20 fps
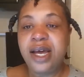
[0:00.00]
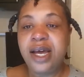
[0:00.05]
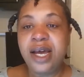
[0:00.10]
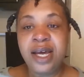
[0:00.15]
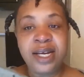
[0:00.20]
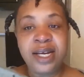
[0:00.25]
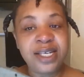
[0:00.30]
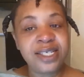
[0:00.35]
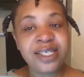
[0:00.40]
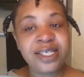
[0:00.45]

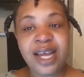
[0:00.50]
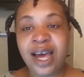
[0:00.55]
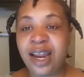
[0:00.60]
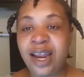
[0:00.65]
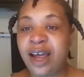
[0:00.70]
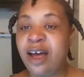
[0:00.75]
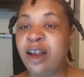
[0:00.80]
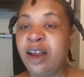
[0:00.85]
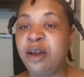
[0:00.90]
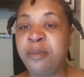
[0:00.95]
And it's not
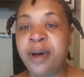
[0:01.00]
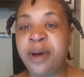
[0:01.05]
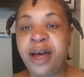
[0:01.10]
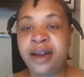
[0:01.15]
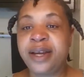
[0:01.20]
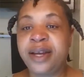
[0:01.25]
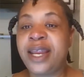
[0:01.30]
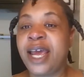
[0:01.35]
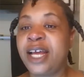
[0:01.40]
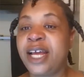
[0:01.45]
all
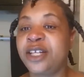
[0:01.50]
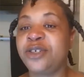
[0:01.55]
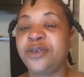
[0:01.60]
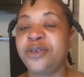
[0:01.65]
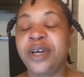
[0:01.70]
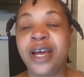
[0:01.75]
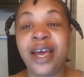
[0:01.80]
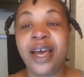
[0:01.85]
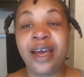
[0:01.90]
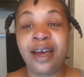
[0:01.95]
about
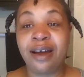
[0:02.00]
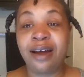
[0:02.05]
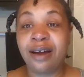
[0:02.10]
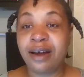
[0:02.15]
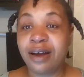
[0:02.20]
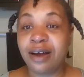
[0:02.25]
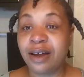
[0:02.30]
natural hair.